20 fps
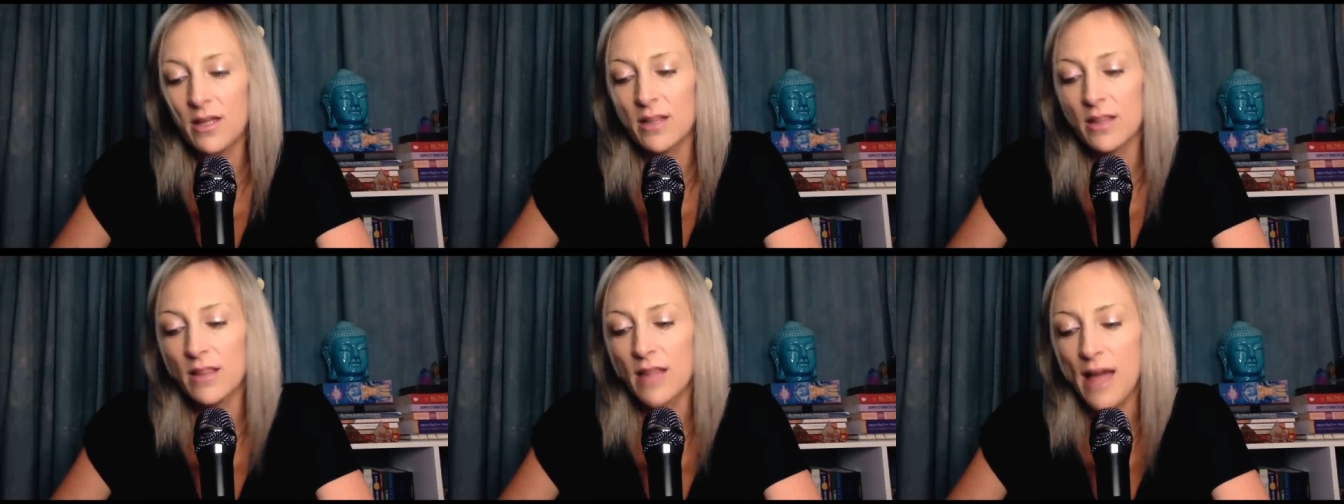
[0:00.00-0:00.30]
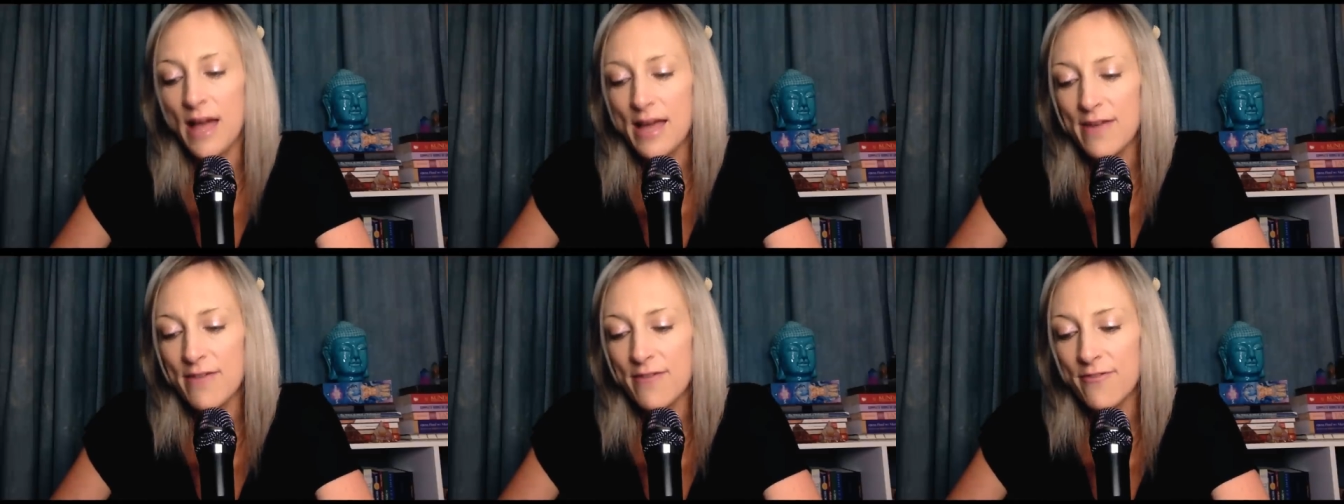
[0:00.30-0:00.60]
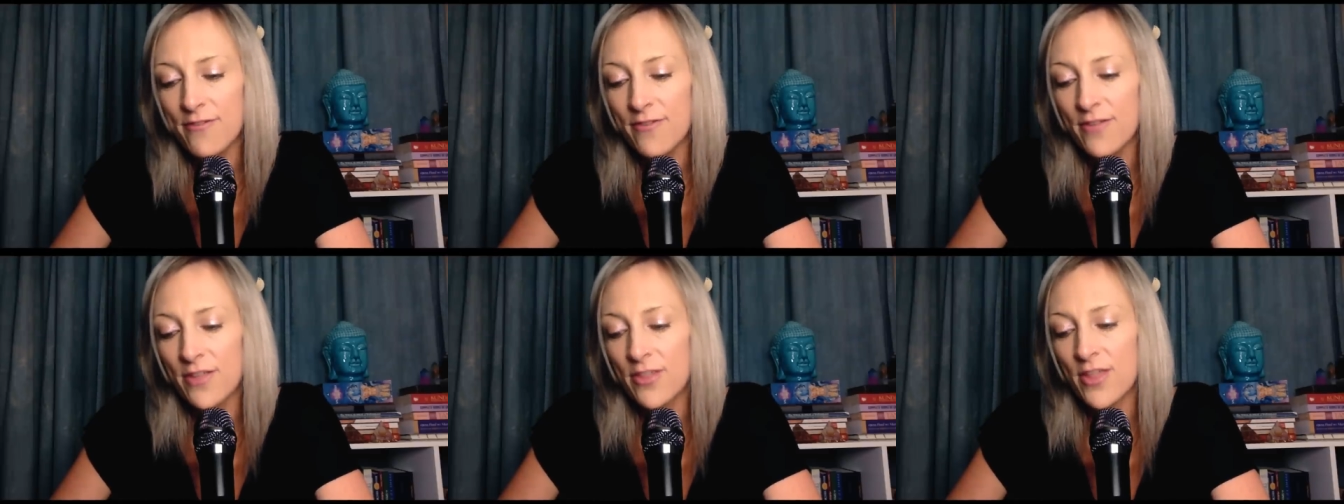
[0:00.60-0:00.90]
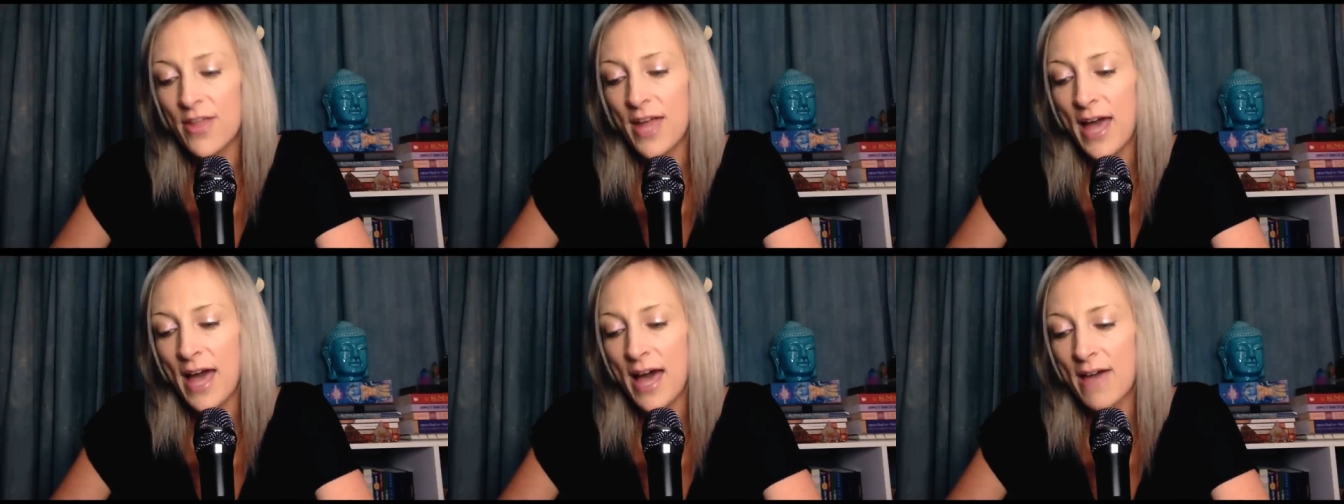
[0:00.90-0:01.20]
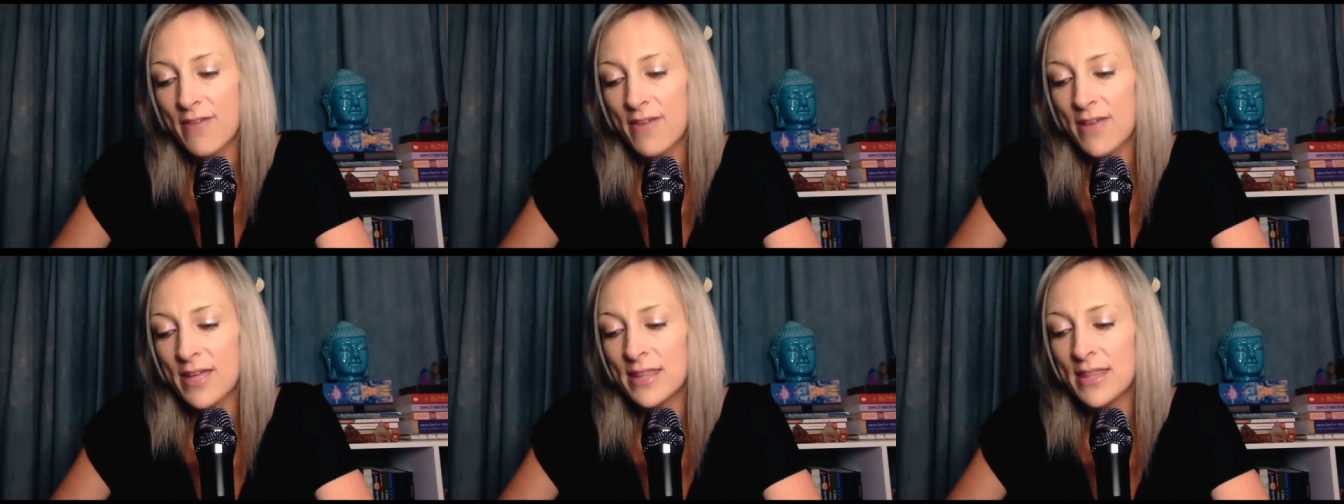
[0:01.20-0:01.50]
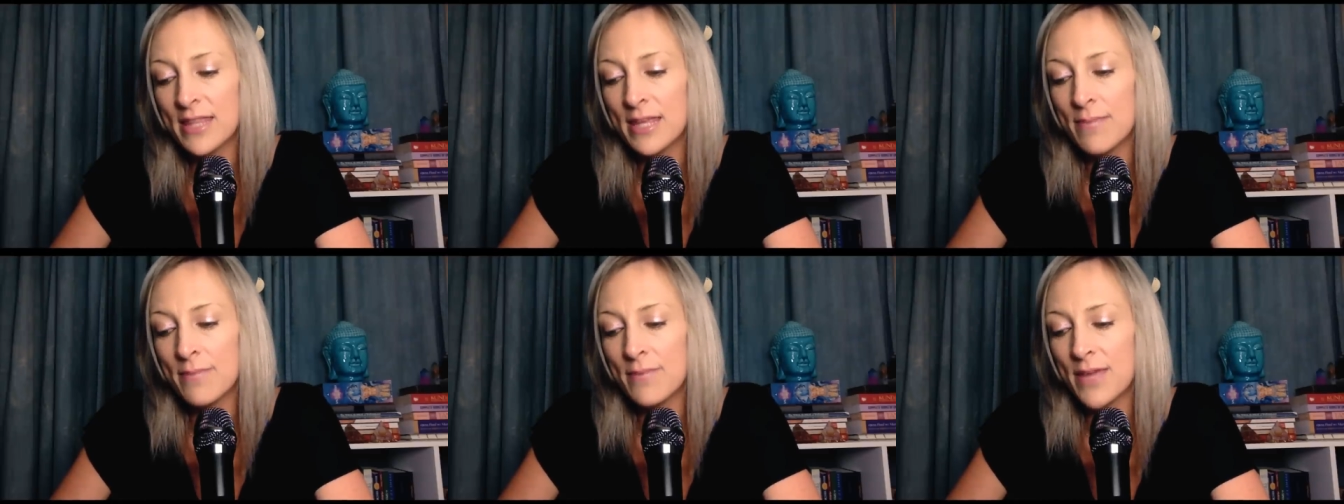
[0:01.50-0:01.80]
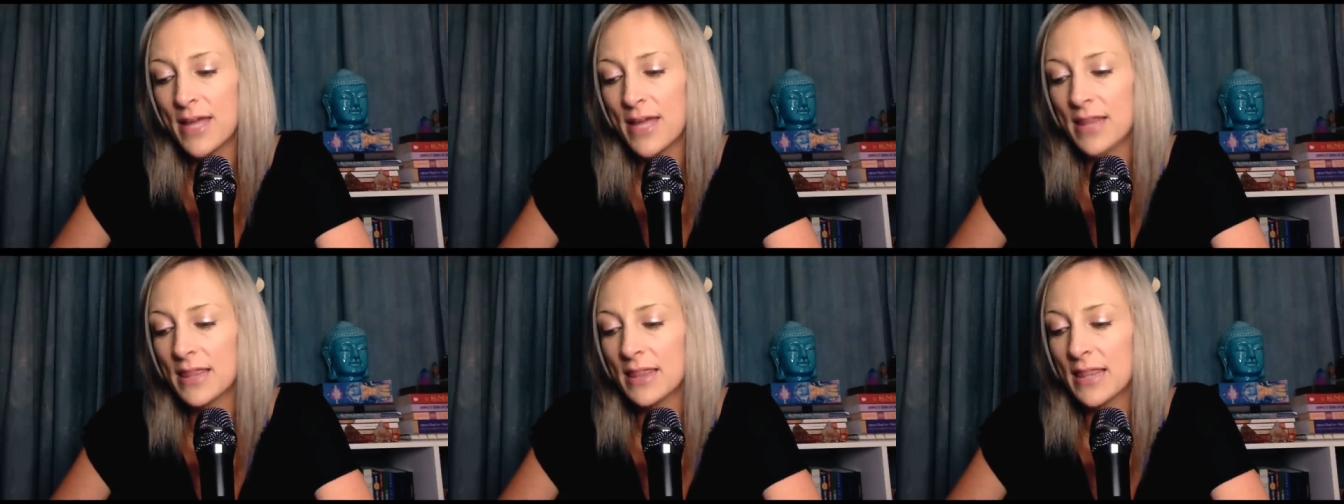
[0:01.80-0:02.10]
Life they have in them,
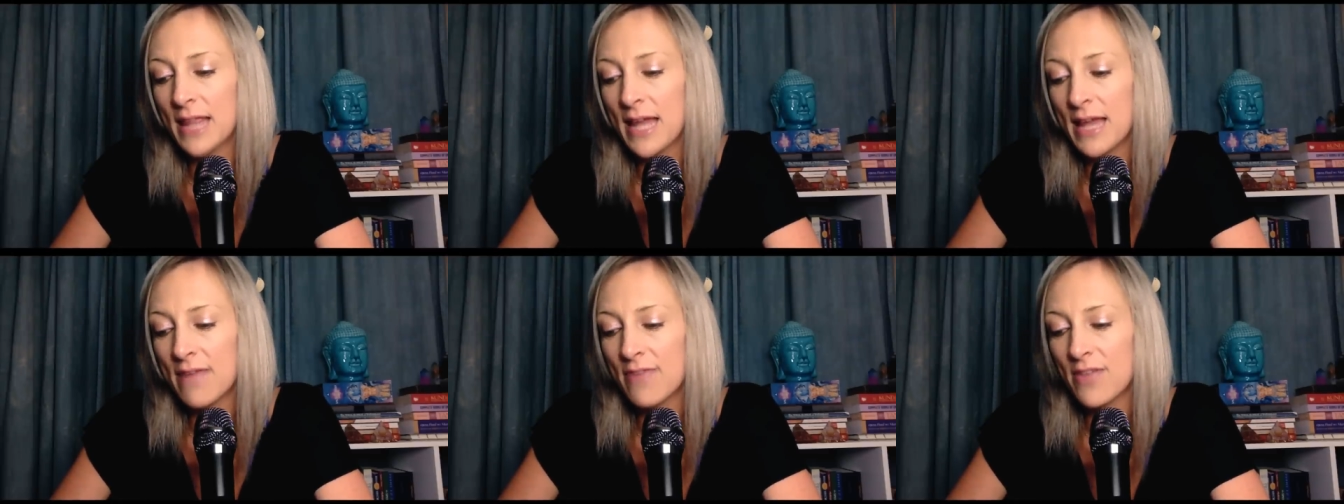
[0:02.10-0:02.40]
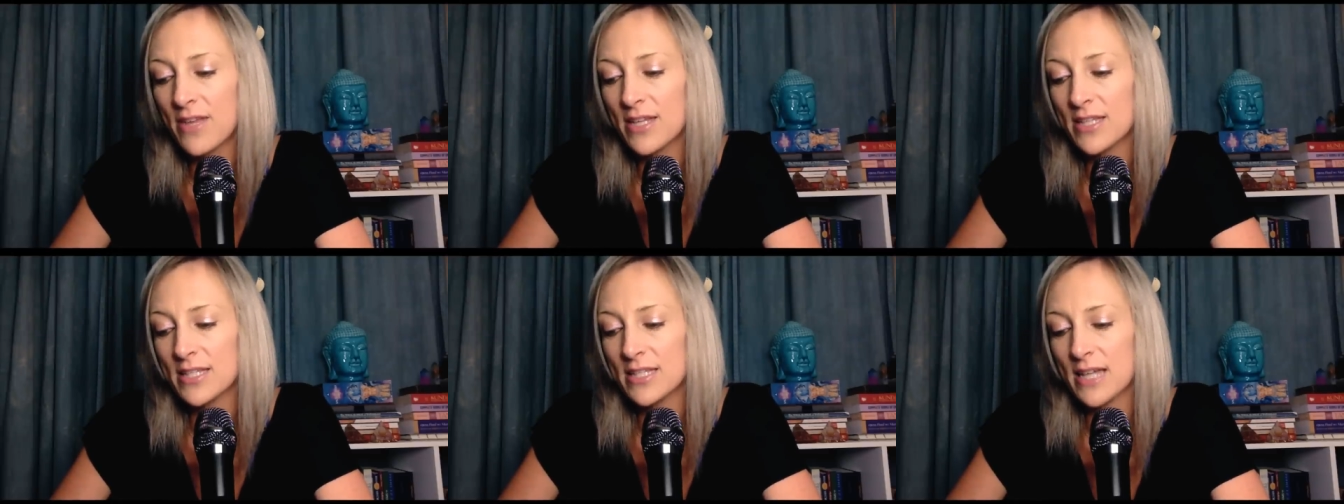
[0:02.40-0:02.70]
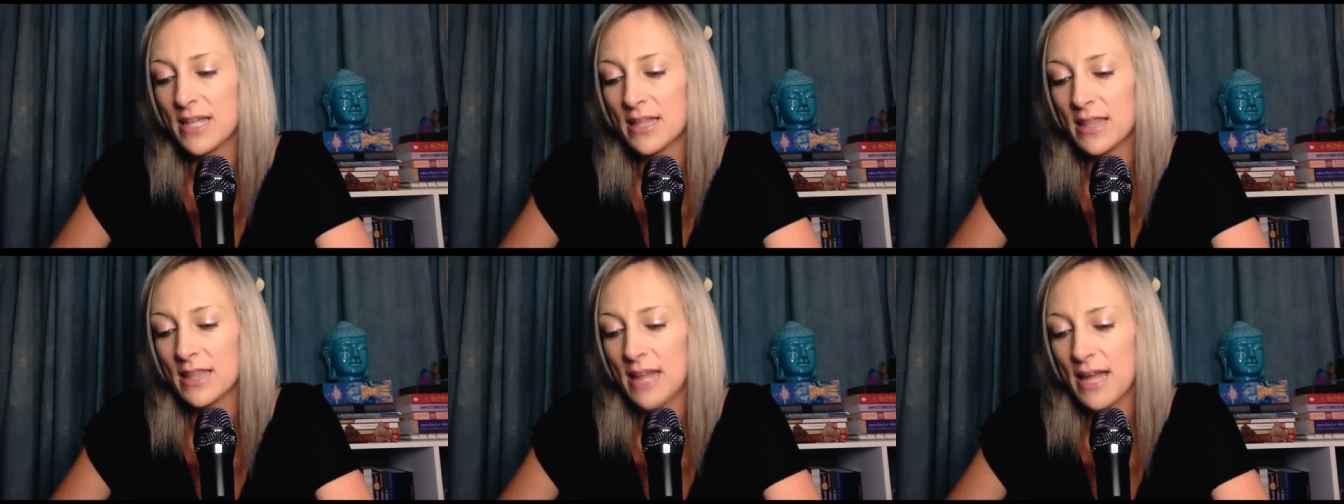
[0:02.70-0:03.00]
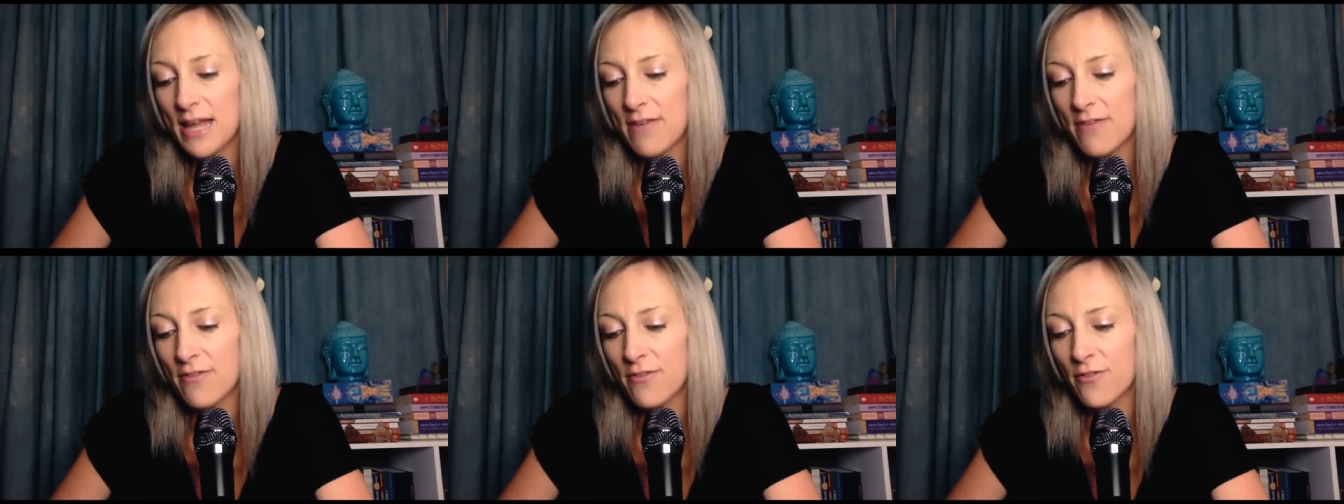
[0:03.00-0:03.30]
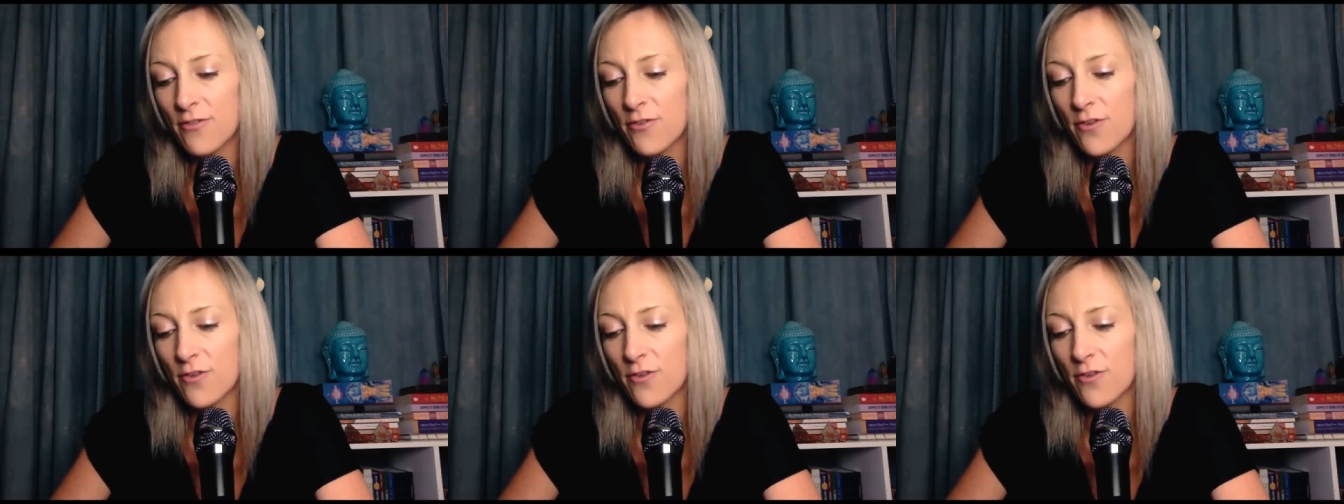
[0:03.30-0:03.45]
yet life that is not life.